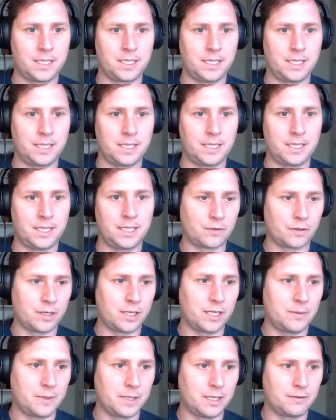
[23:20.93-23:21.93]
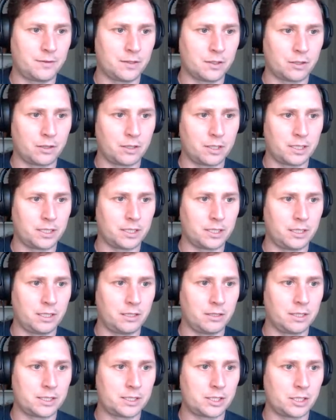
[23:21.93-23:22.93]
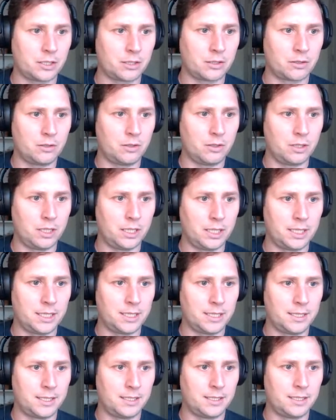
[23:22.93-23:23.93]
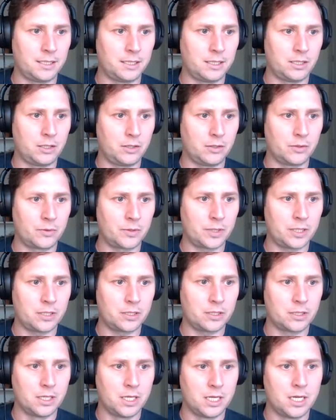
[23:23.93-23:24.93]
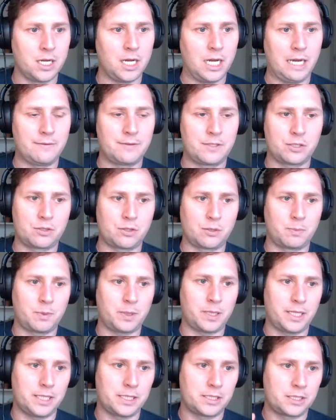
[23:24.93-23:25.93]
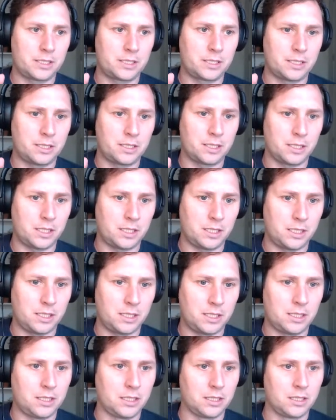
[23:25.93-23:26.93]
And so for anyone, if you're only listening on audio, I've just replaced the